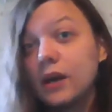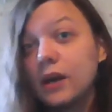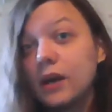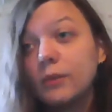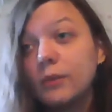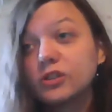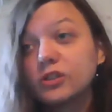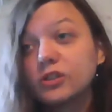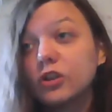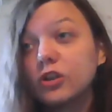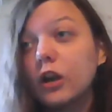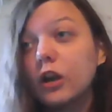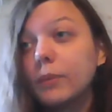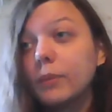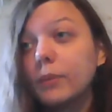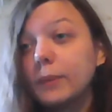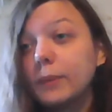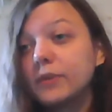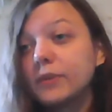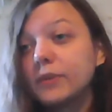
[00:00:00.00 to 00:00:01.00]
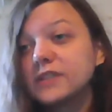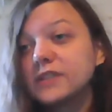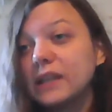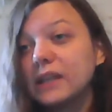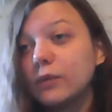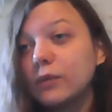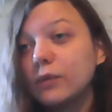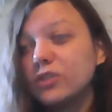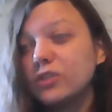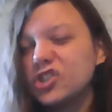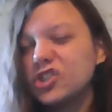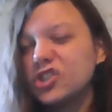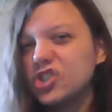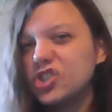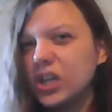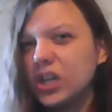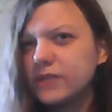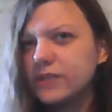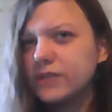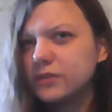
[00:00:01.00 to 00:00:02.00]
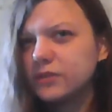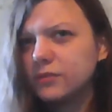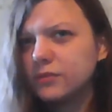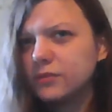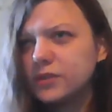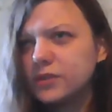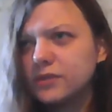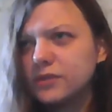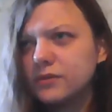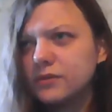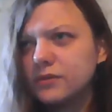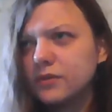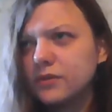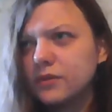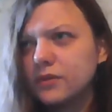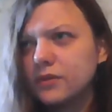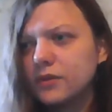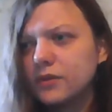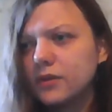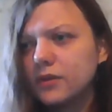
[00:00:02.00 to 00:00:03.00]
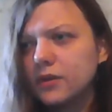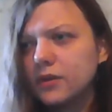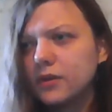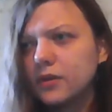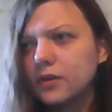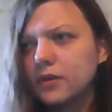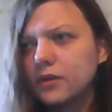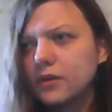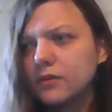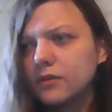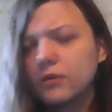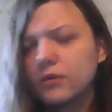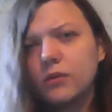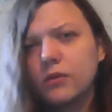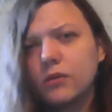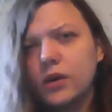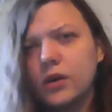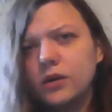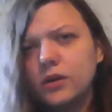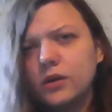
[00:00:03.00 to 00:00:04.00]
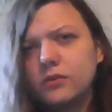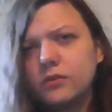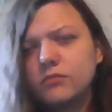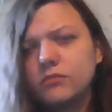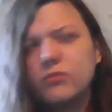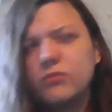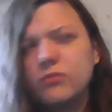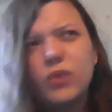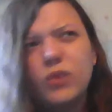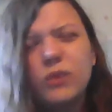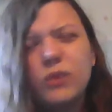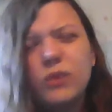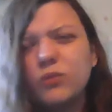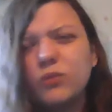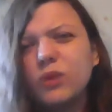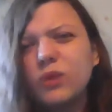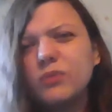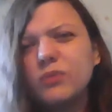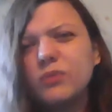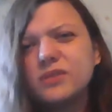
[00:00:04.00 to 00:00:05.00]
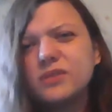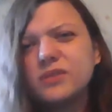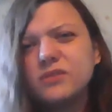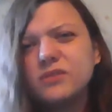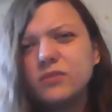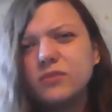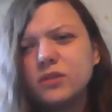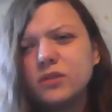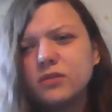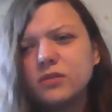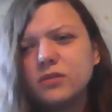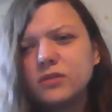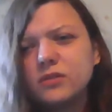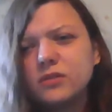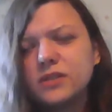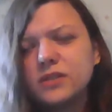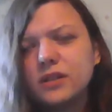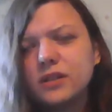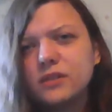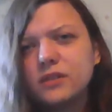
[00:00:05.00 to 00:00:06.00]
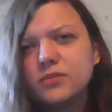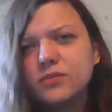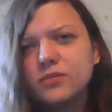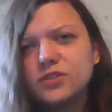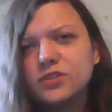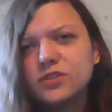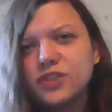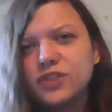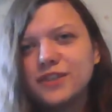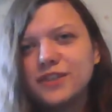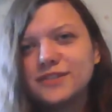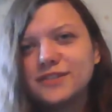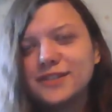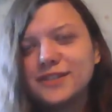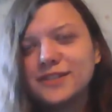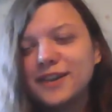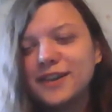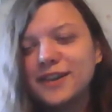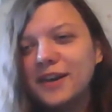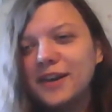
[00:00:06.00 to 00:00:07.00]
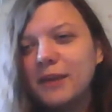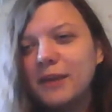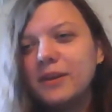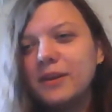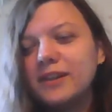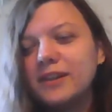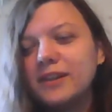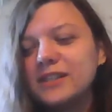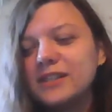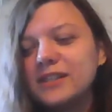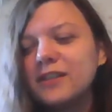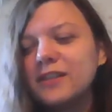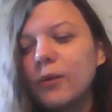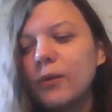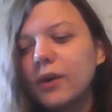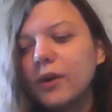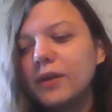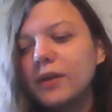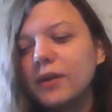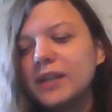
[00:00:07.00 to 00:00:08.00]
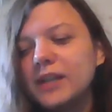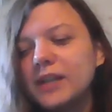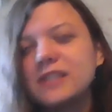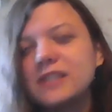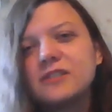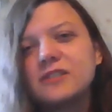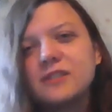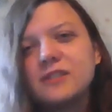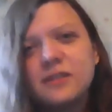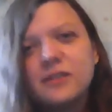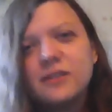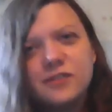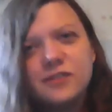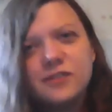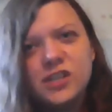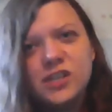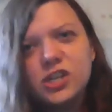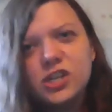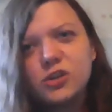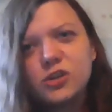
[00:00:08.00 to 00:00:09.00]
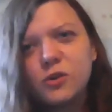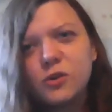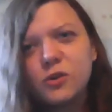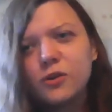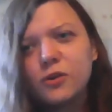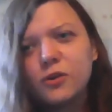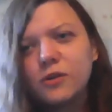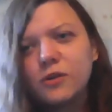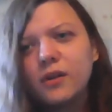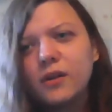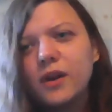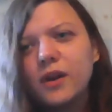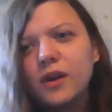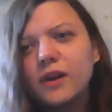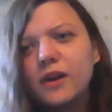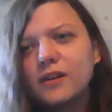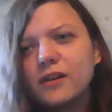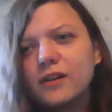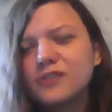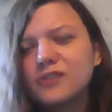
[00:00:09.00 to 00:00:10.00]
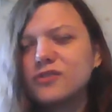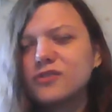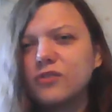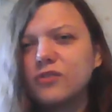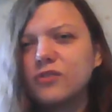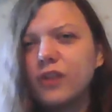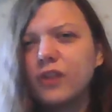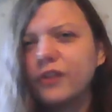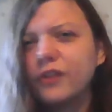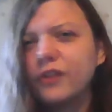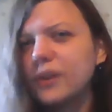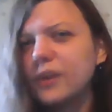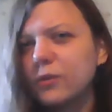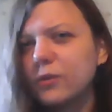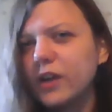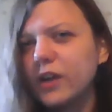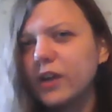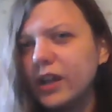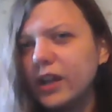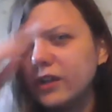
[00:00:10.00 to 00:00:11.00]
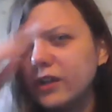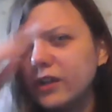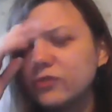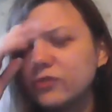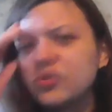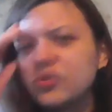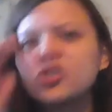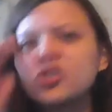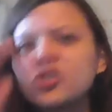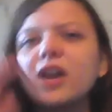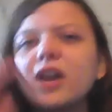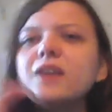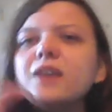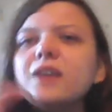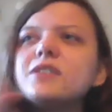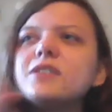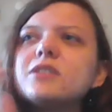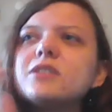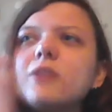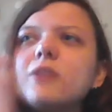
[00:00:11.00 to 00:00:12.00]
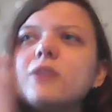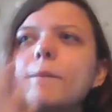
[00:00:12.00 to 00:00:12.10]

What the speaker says: Because a lot of people said that it was Chase for some reason. I don't know why. Wait, what was he? Why you all say that it was Chase? I mean, he's not wearing his t-shirt. There's nothing related to Chase.